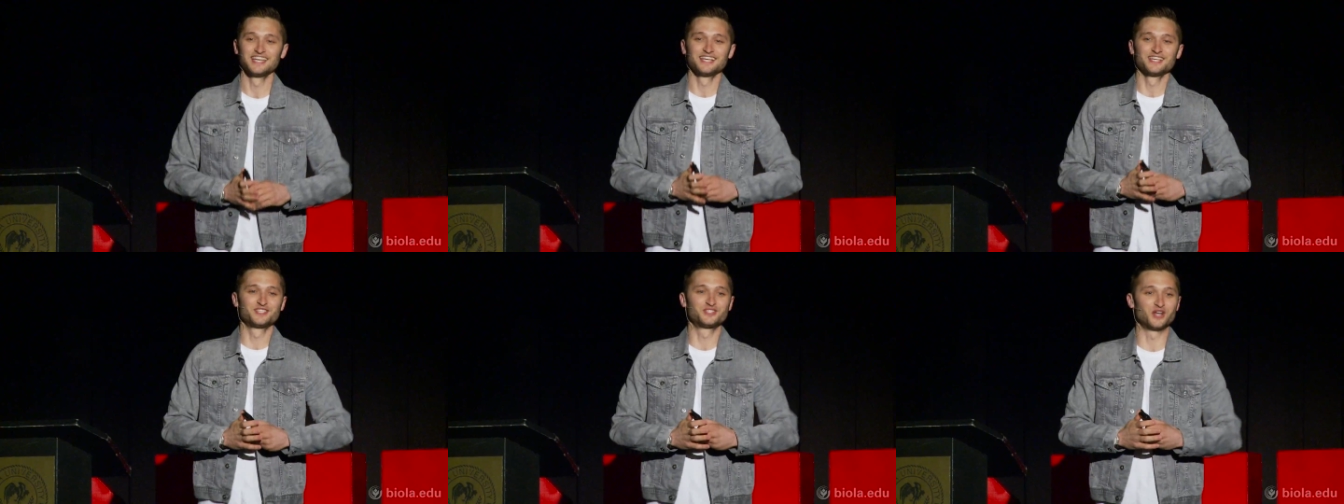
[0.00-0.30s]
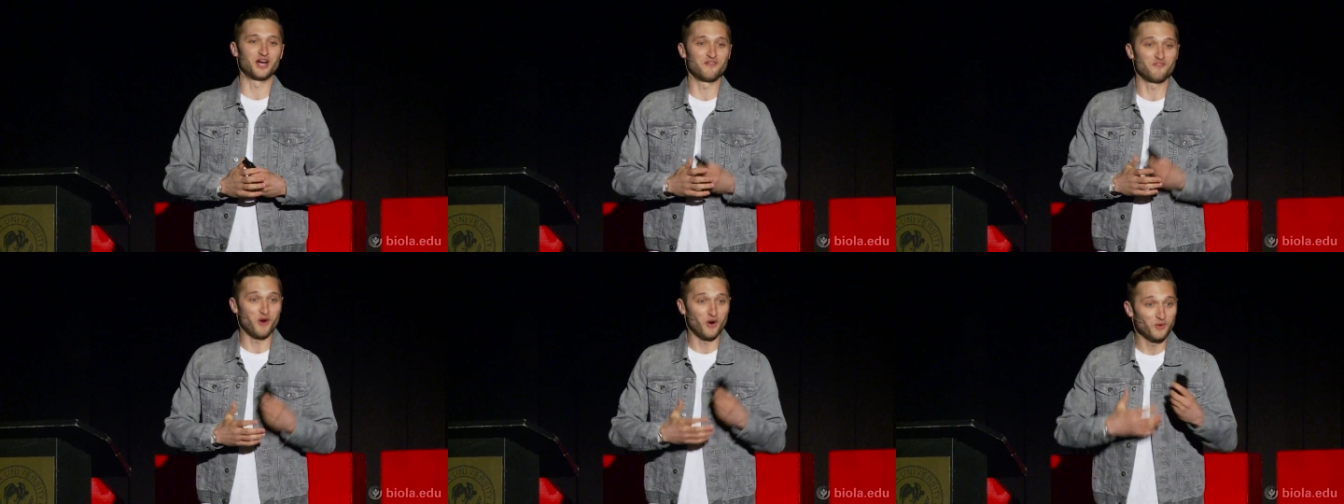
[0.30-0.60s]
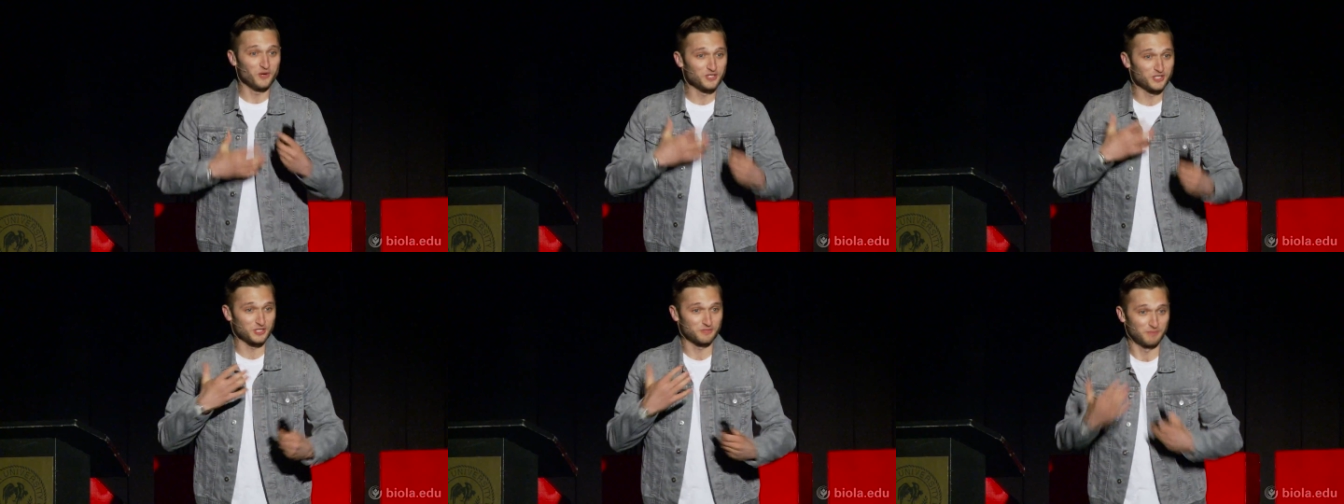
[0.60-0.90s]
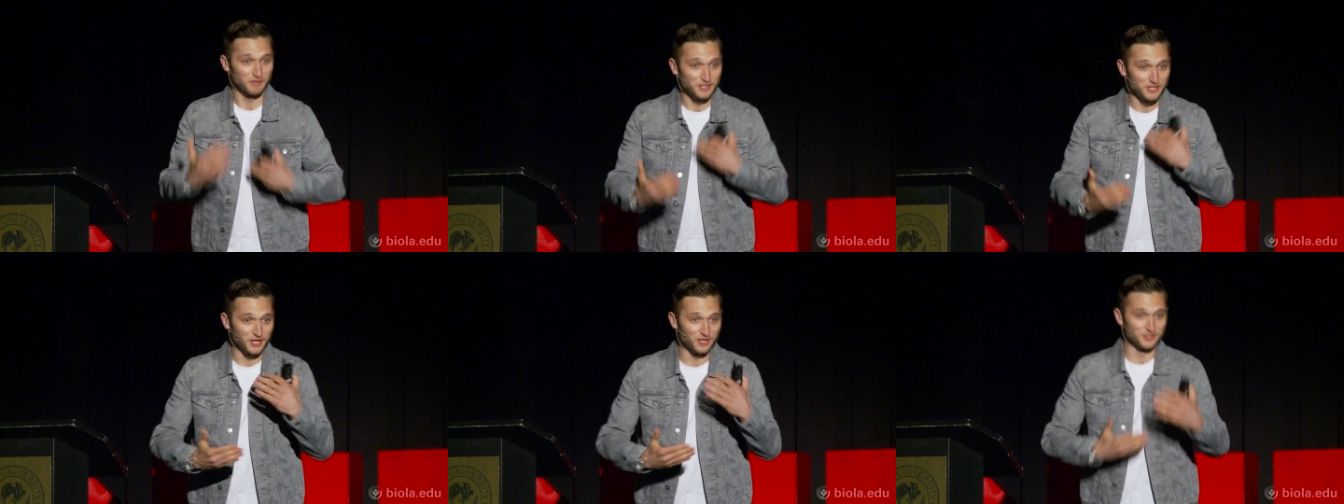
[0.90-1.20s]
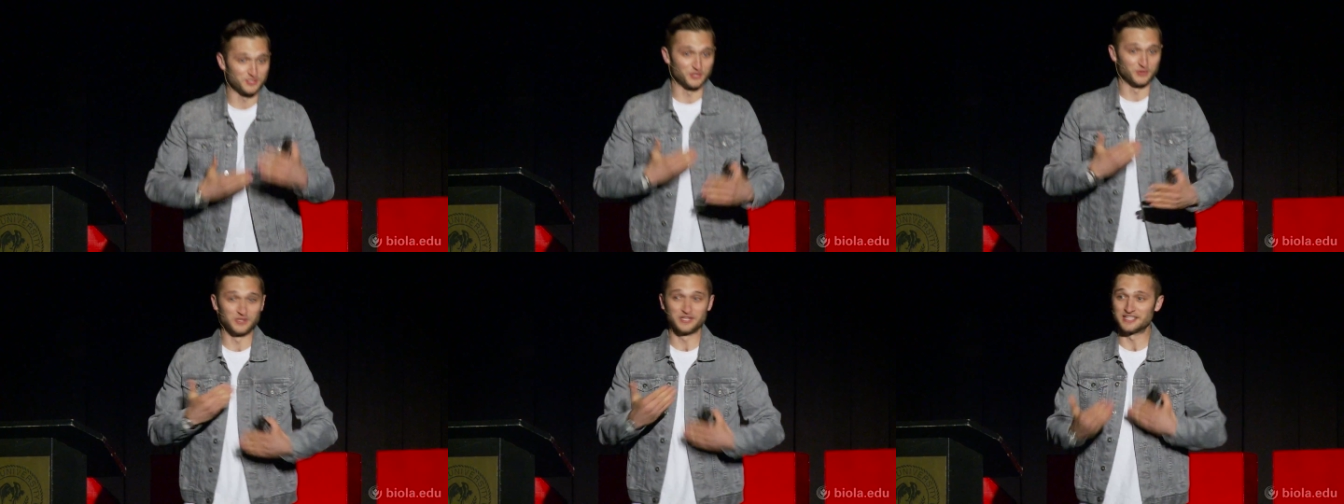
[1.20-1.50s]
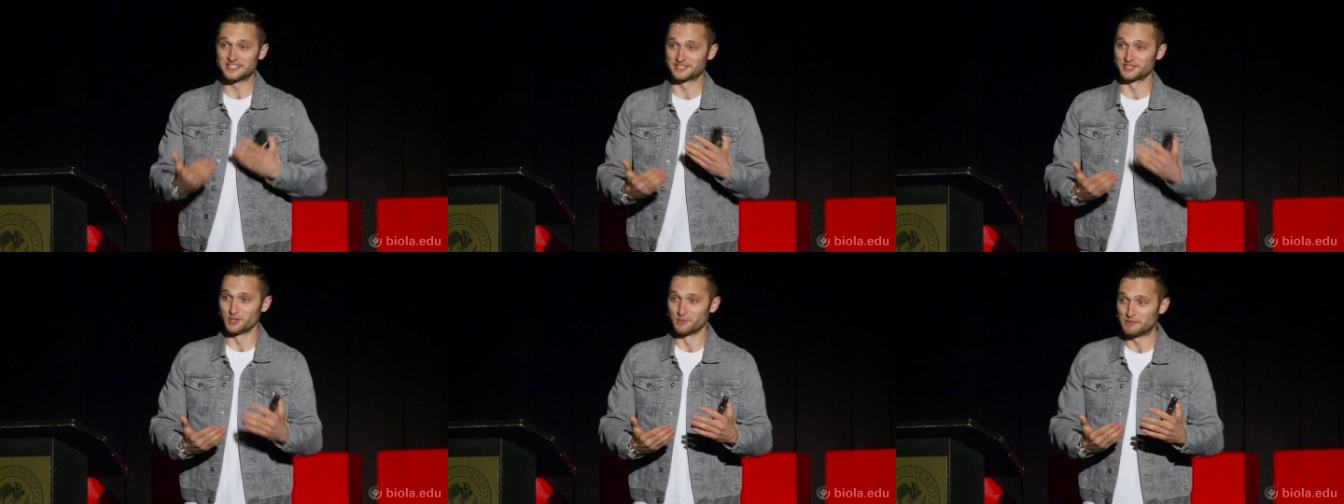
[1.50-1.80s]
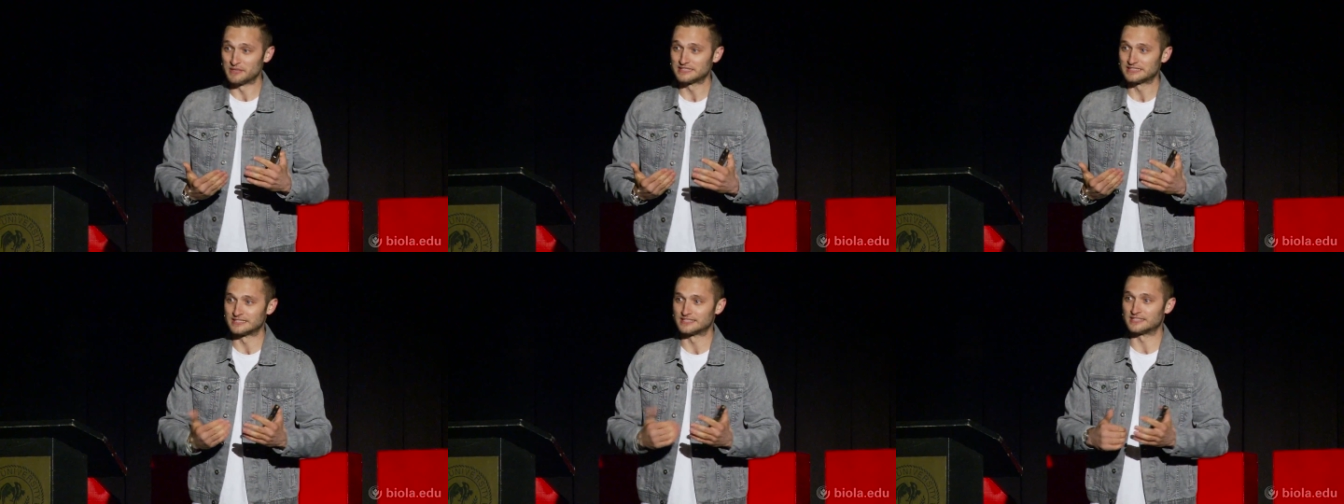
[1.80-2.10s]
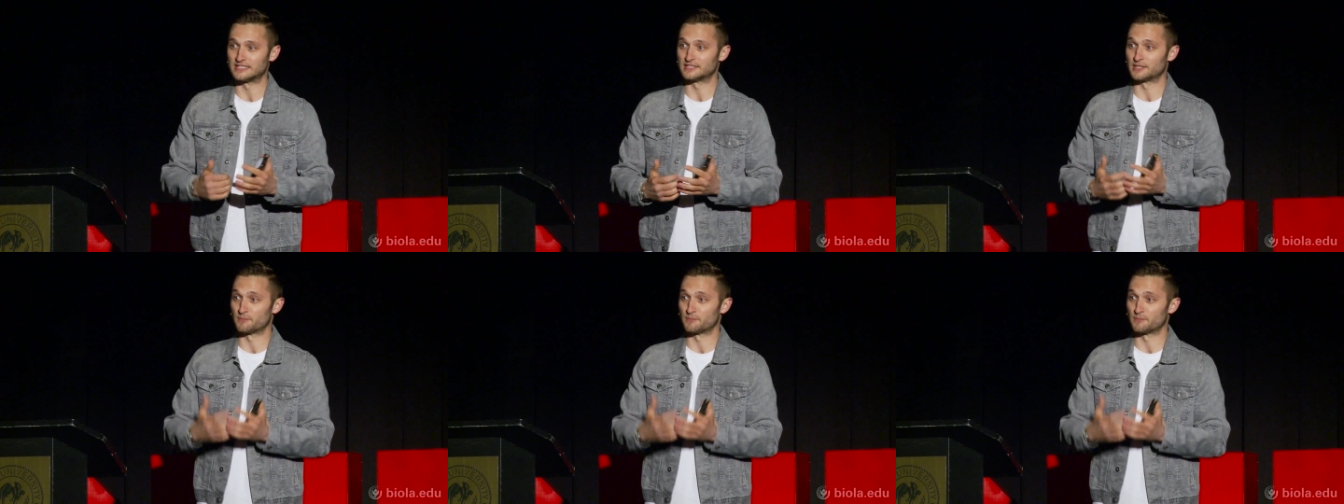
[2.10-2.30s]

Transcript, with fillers: So I've always just been, you know, doing these little businesses.